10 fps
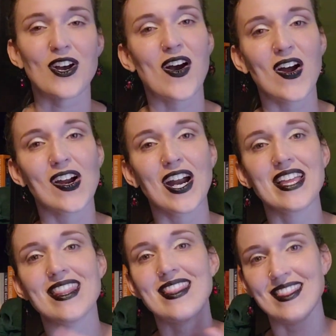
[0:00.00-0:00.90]
are
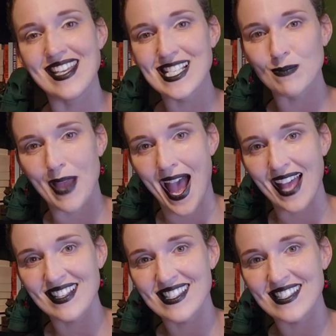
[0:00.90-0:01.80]
these
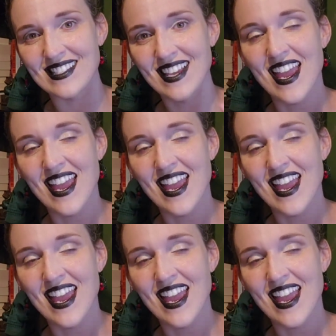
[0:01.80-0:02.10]
bats.